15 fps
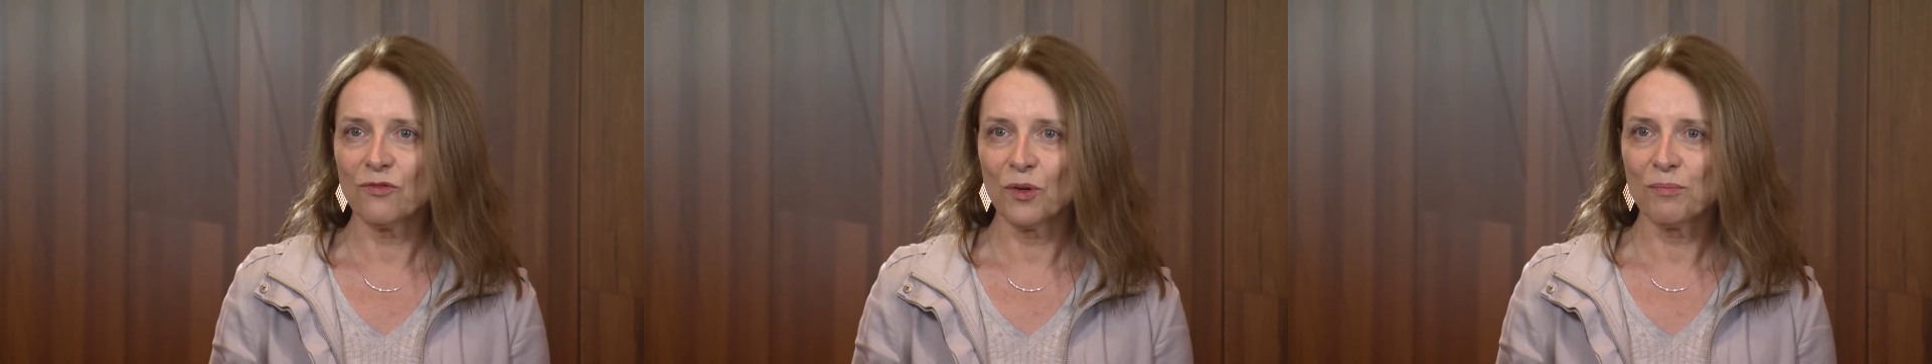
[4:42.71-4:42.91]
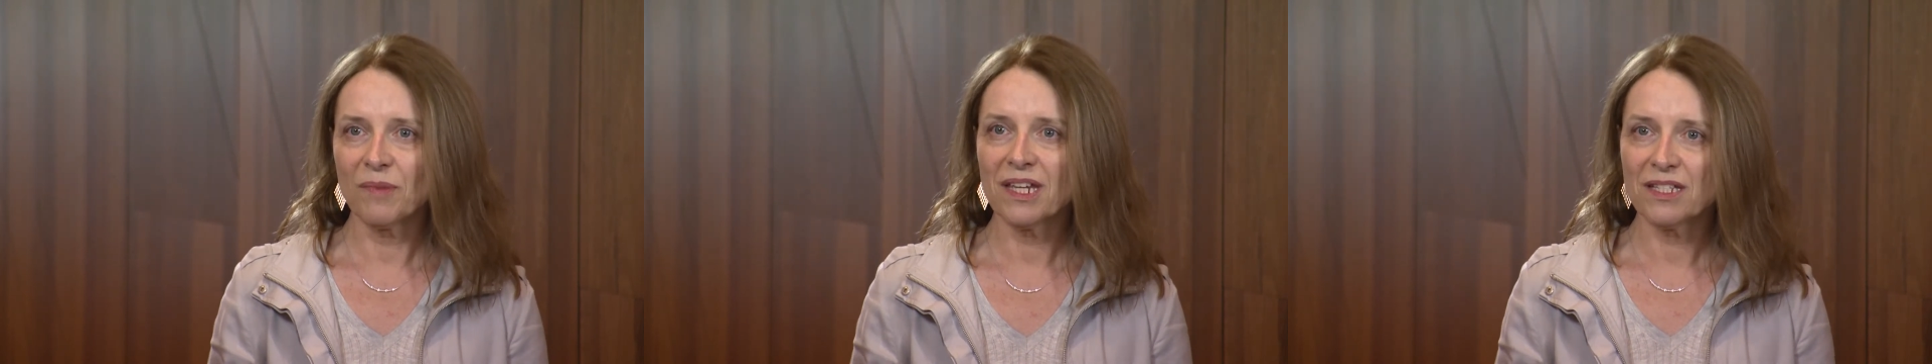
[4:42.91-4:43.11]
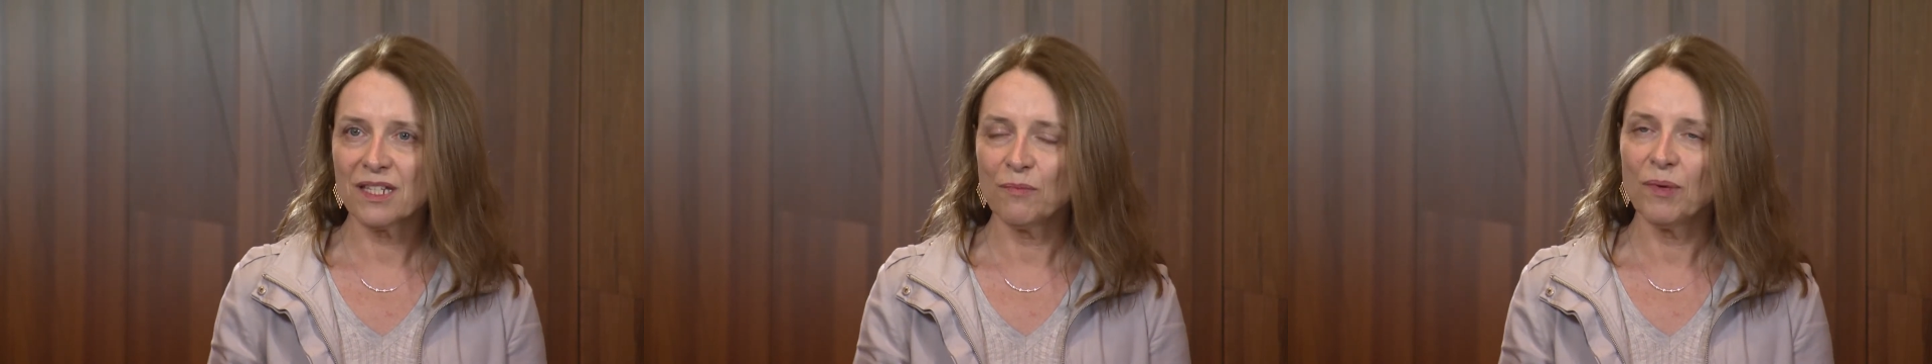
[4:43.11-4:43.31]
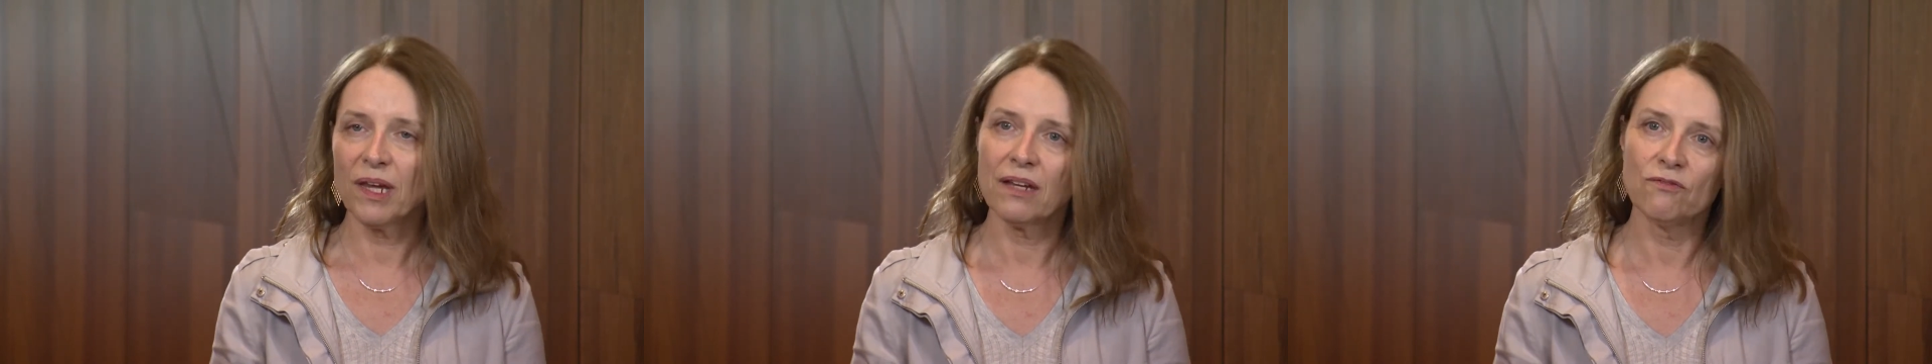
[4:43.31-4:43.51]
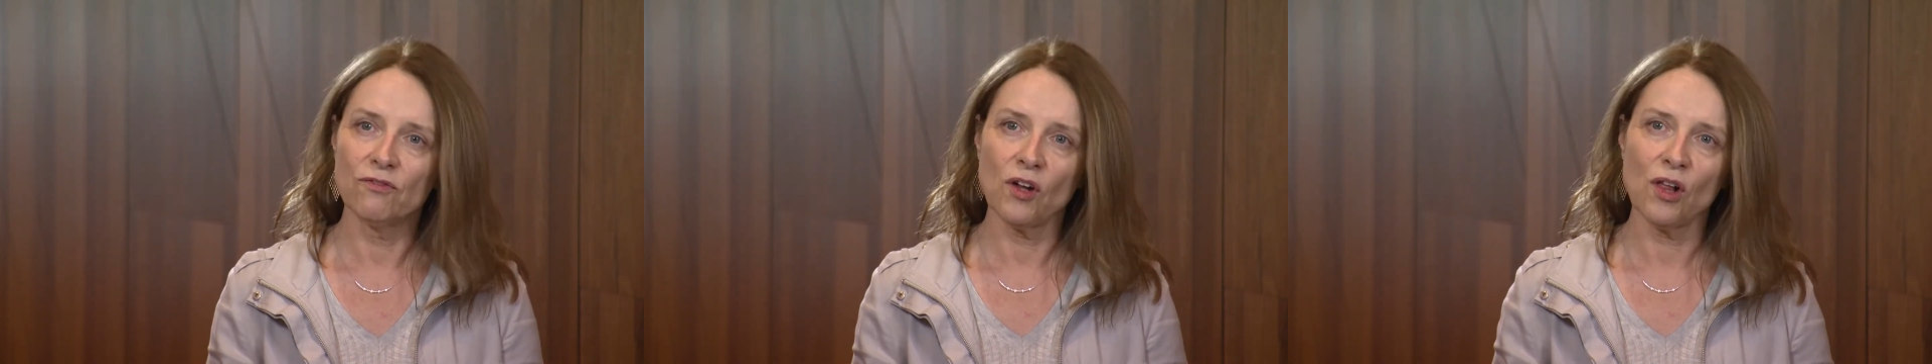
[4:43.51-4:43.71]
for me to
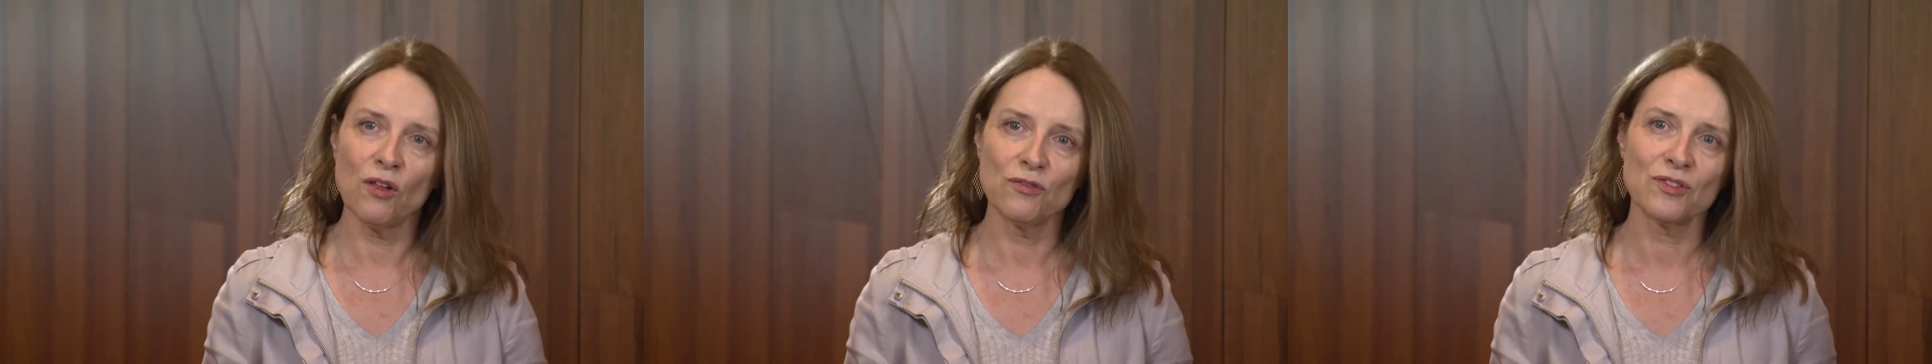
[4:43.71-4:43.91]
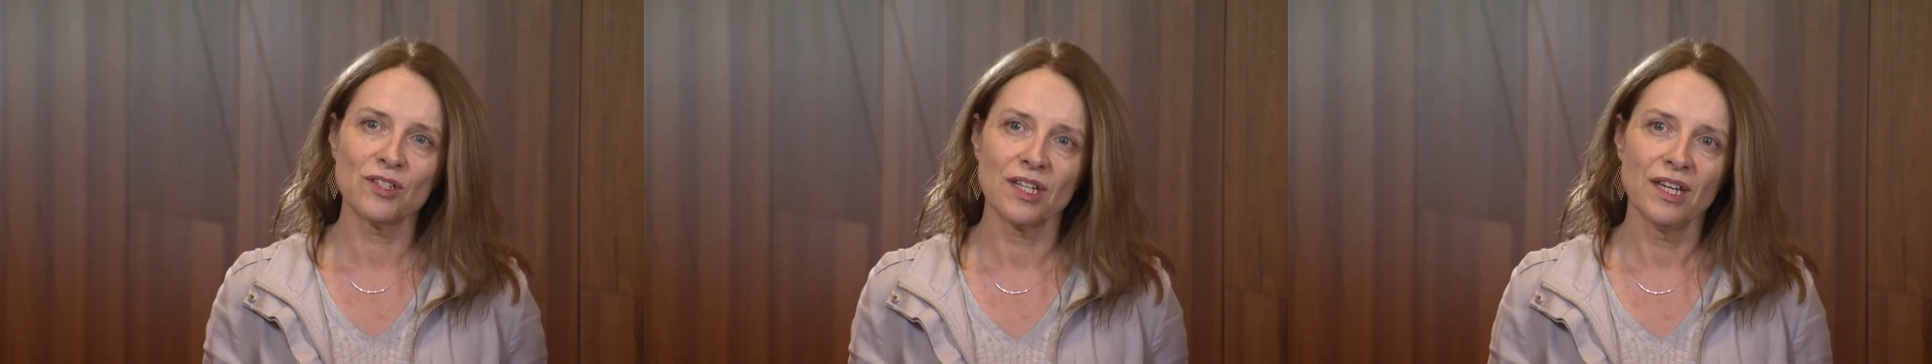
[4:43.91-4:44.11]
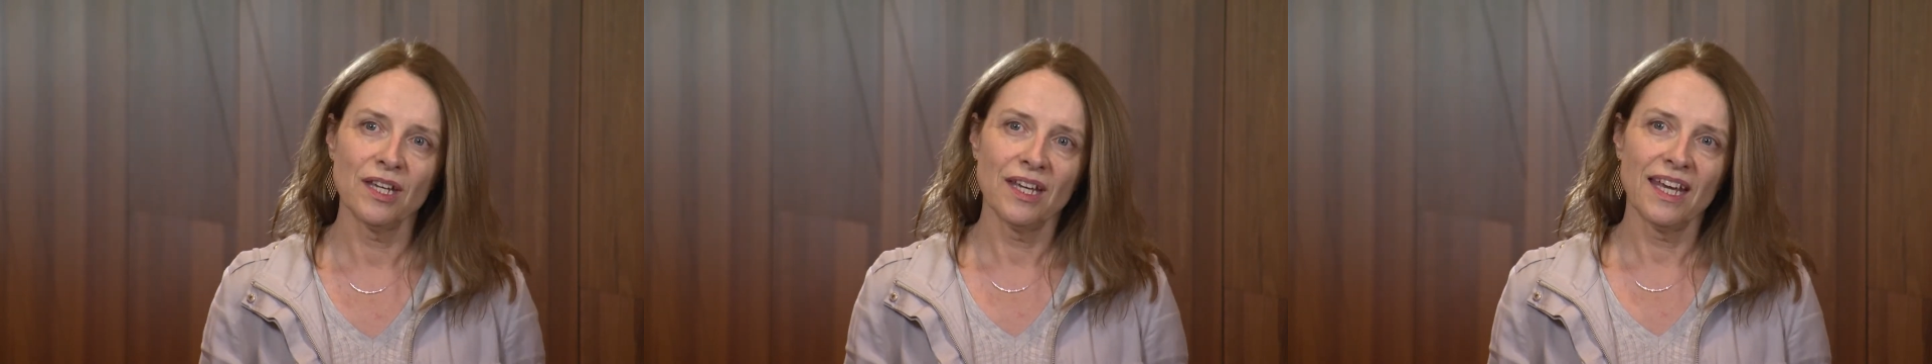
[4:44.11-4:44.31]
be involved